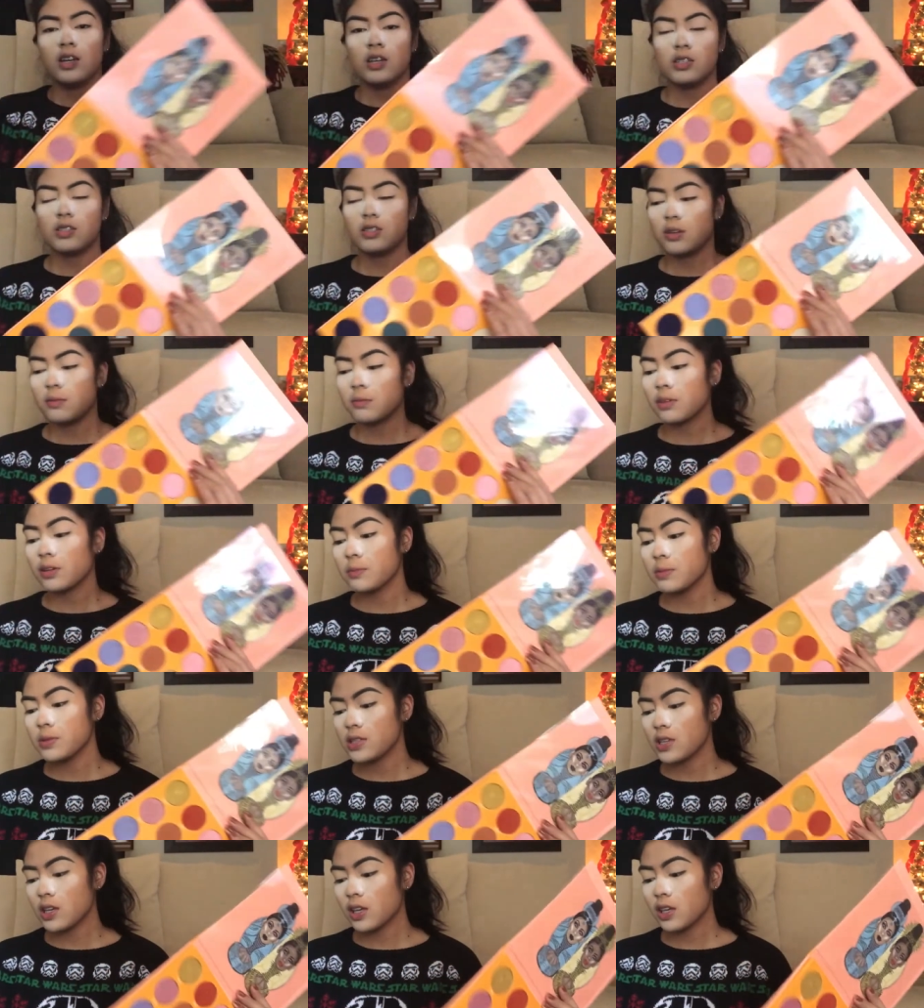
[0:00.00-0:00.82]
So I'm going
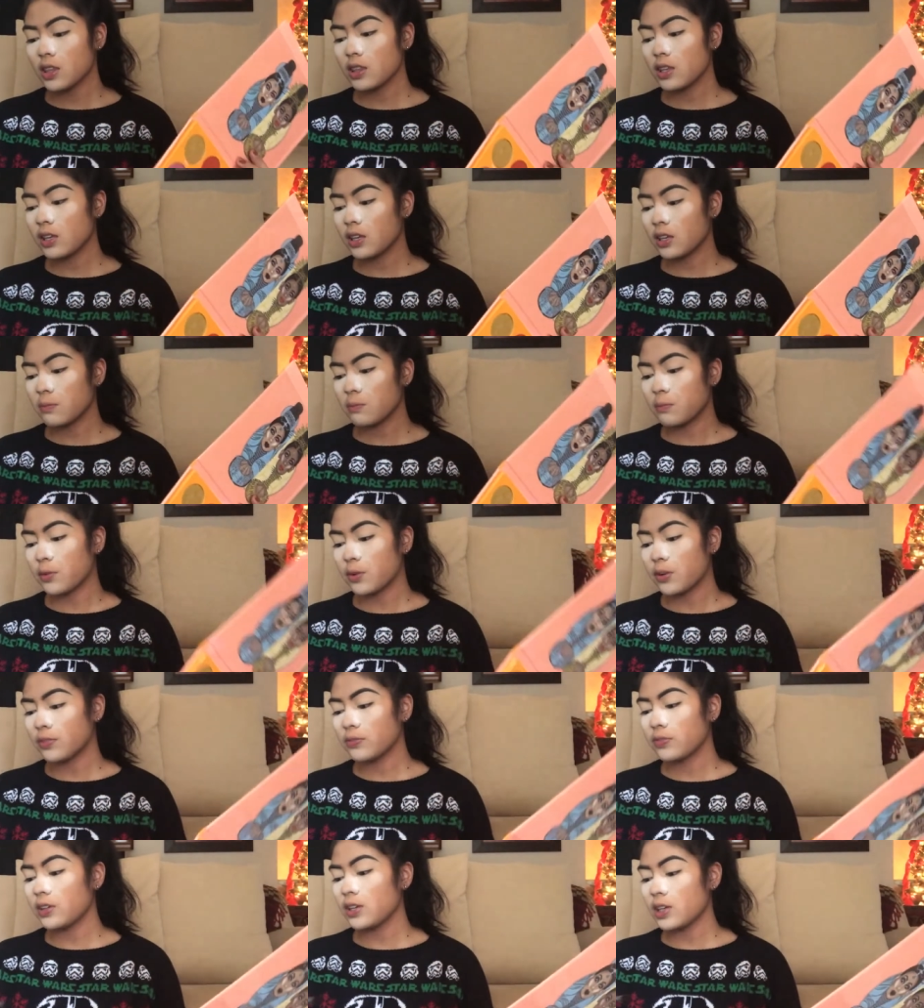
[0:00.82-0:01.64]
to be taking the
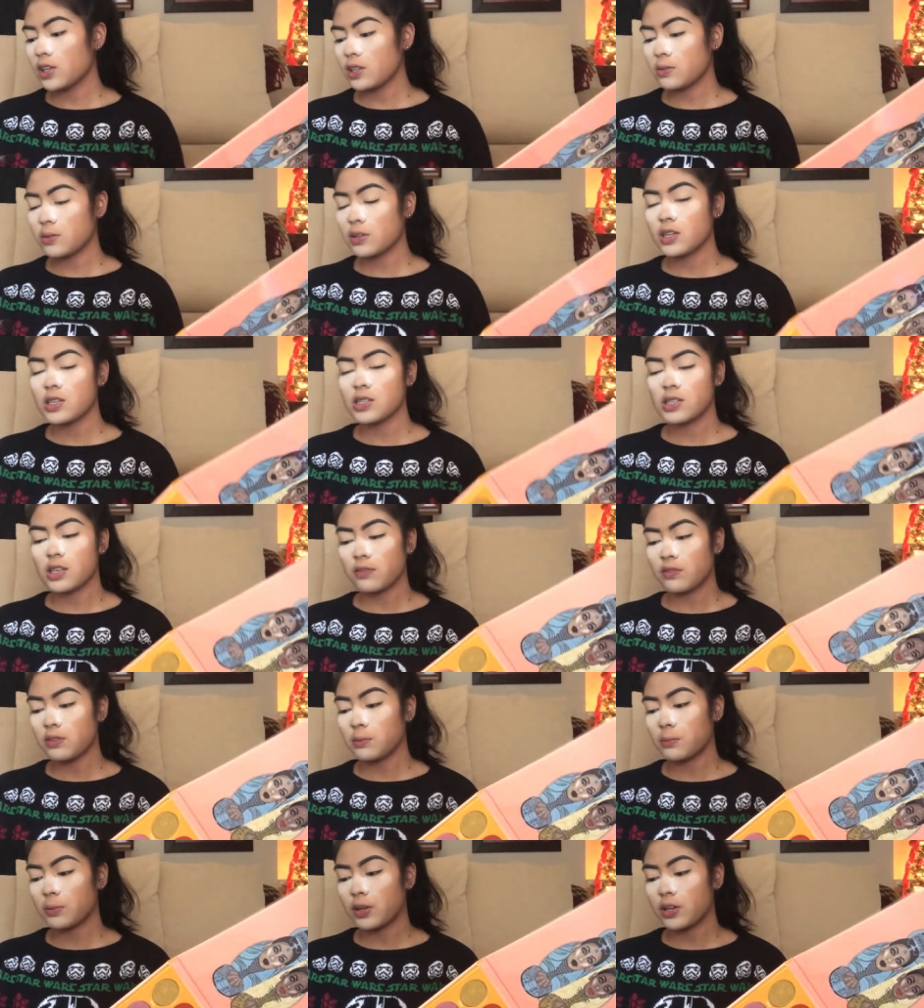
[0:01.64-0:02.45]
Morphe
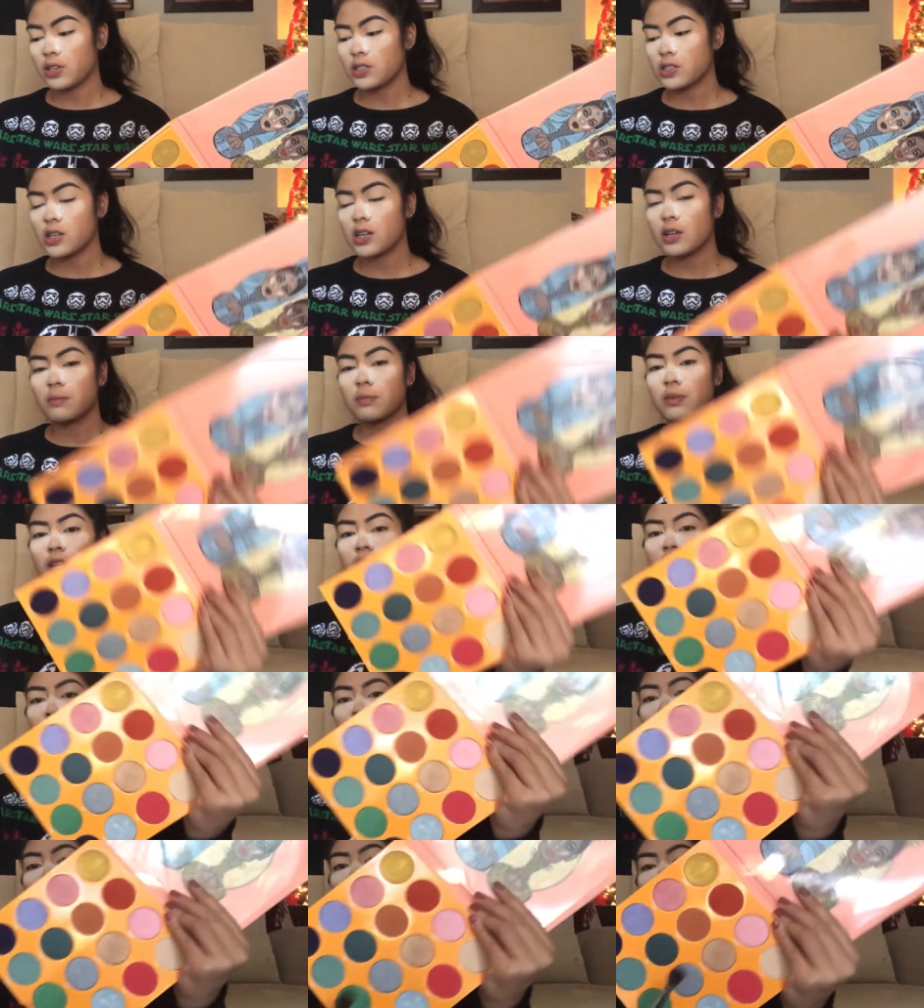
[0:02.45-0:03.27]
E27 brush and I'm going
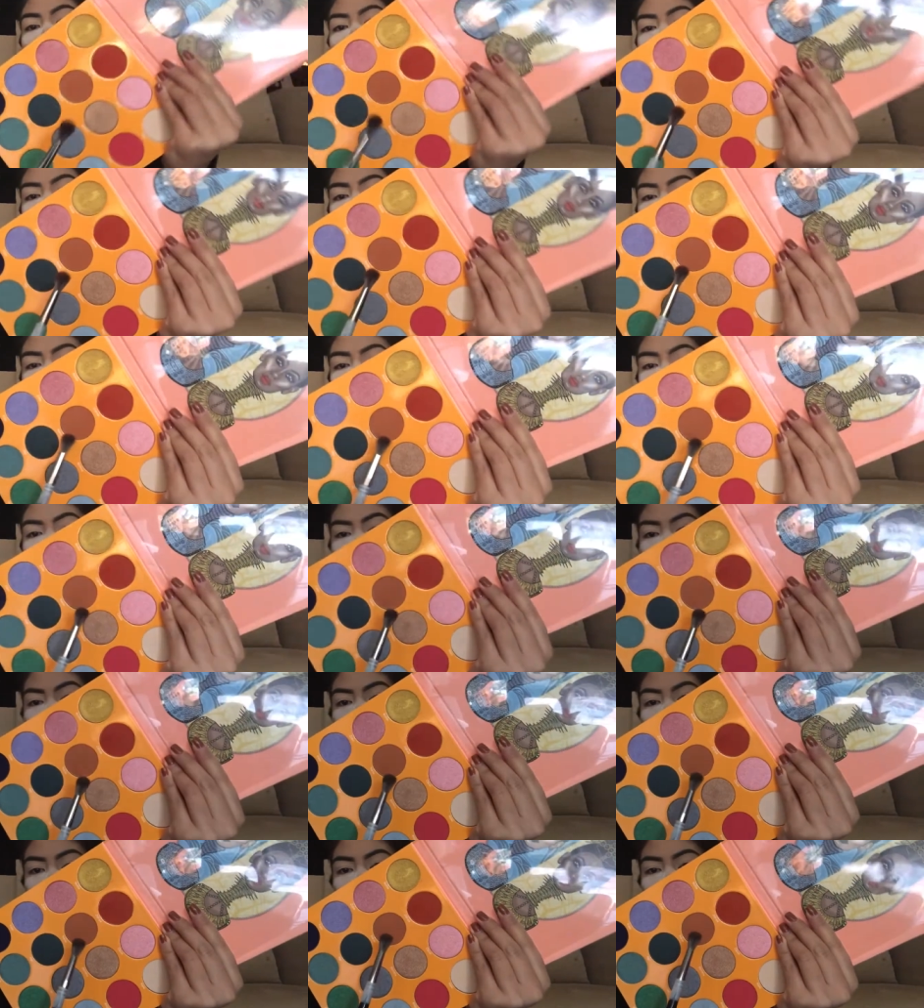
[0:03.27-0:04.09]
to be going in the
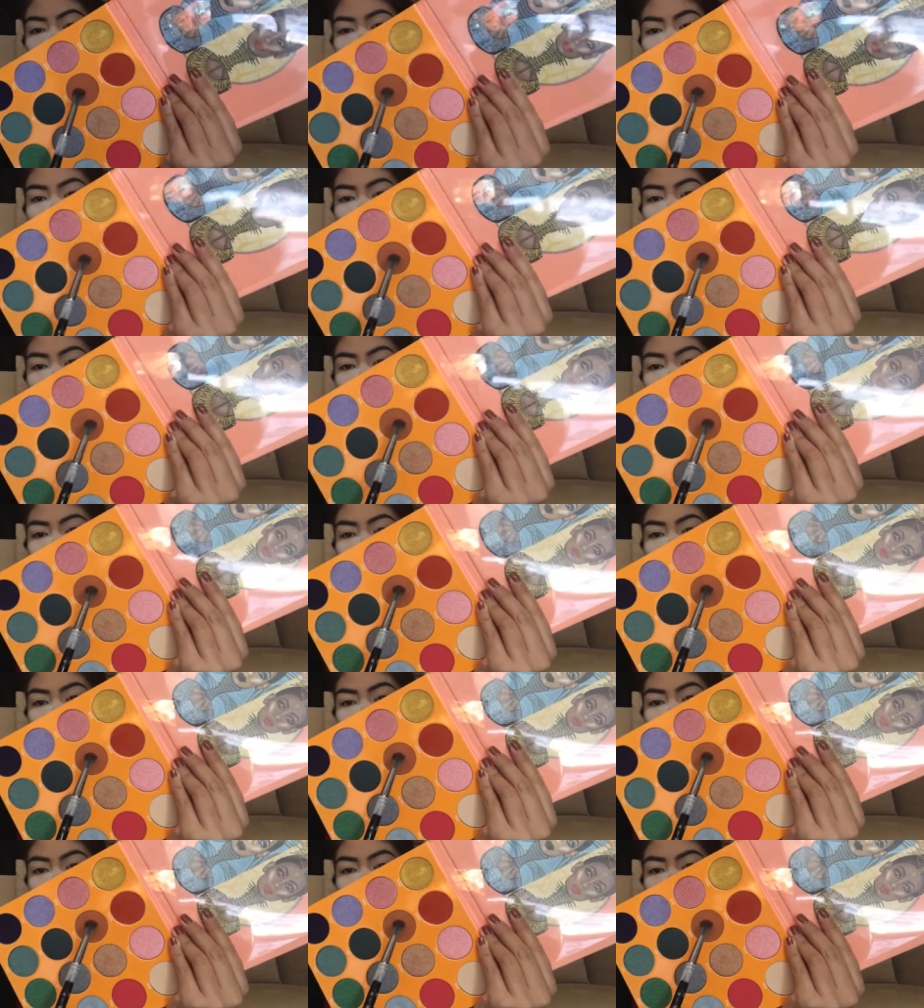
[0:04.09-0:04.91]
shade Nana
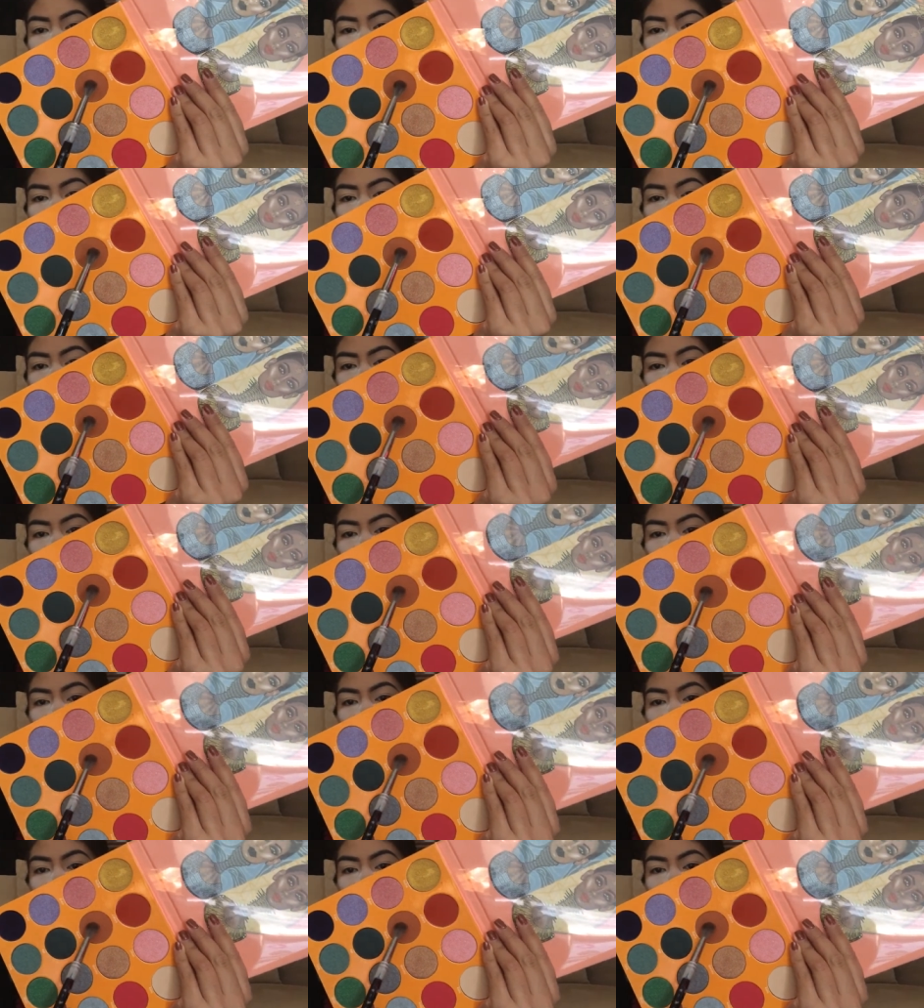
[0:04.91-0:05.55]
right here.